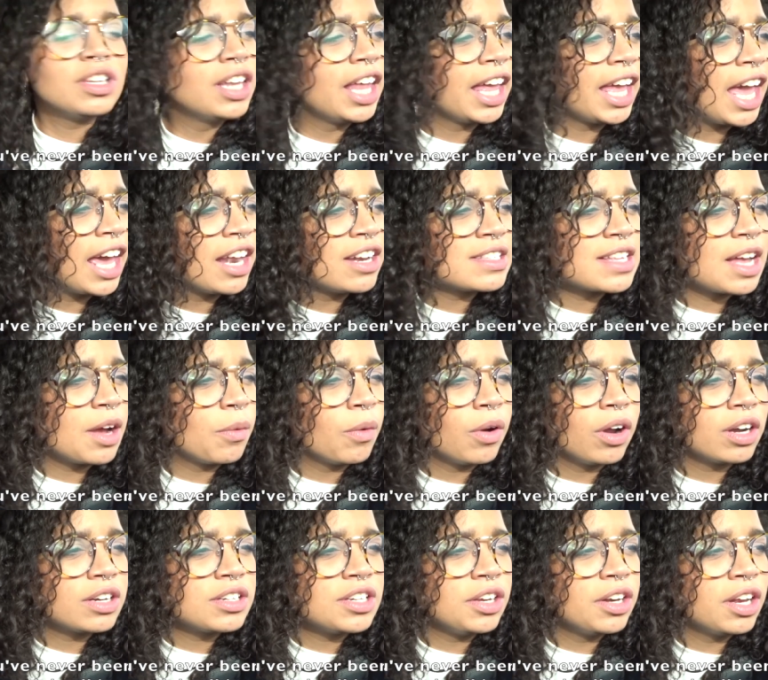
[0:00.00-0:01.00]
Like, how does that
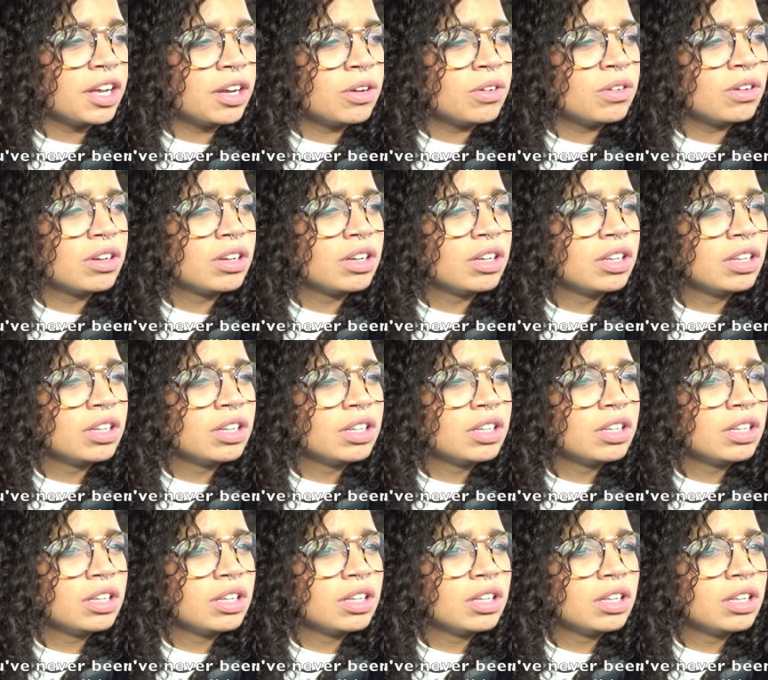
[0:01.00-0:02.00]
work? Do you know? You pay us
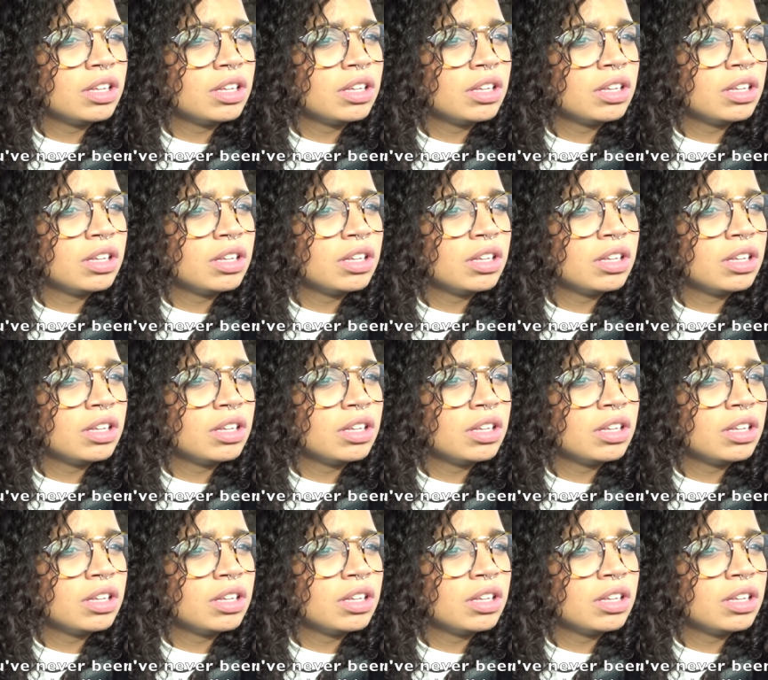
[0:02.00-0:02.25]
when you pick it